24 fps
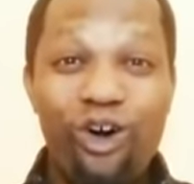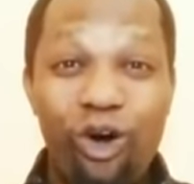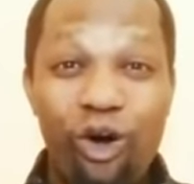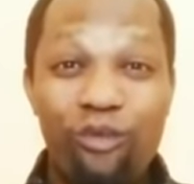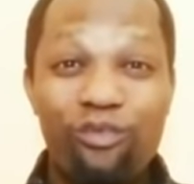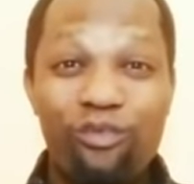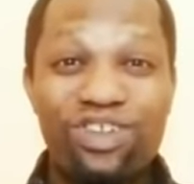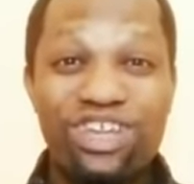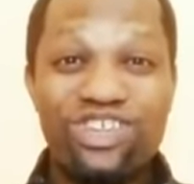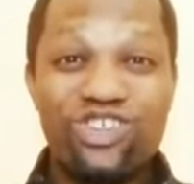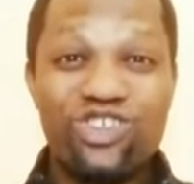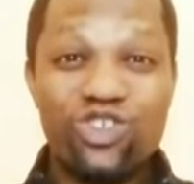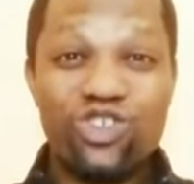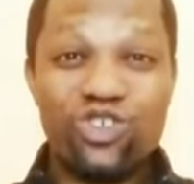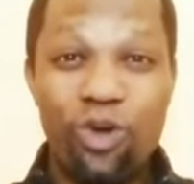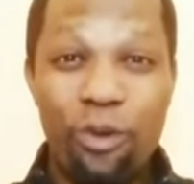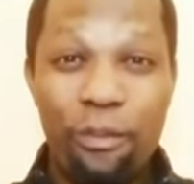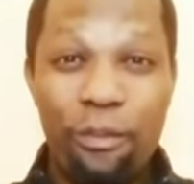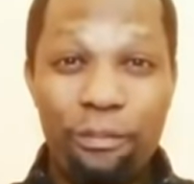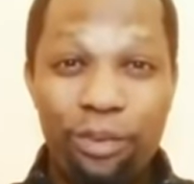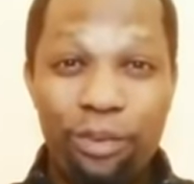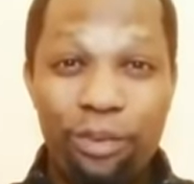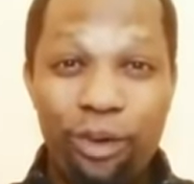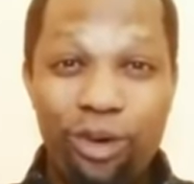of the
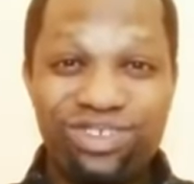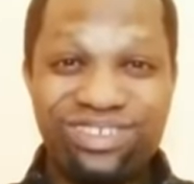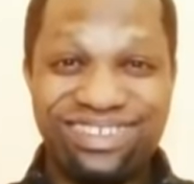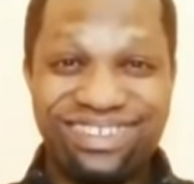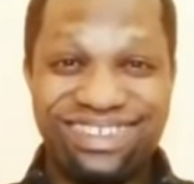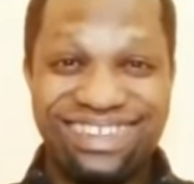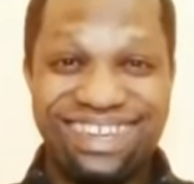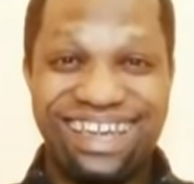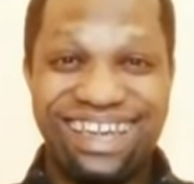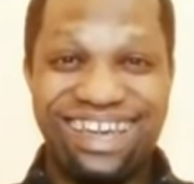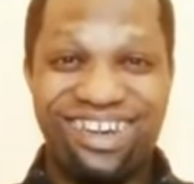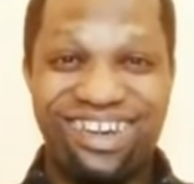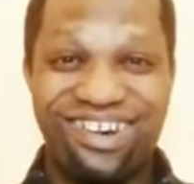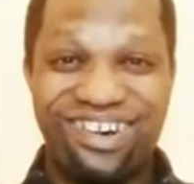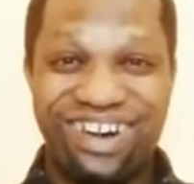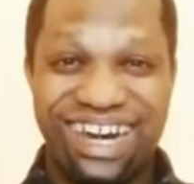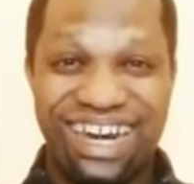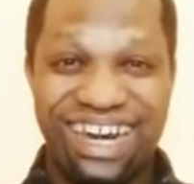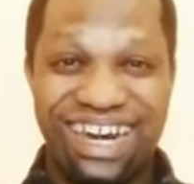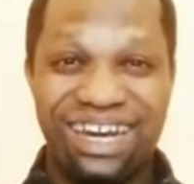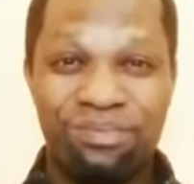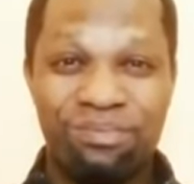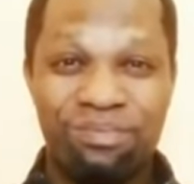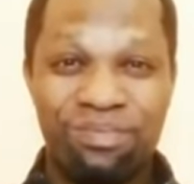support
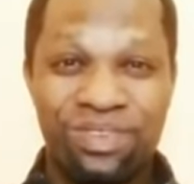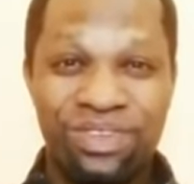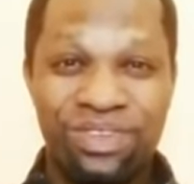decree.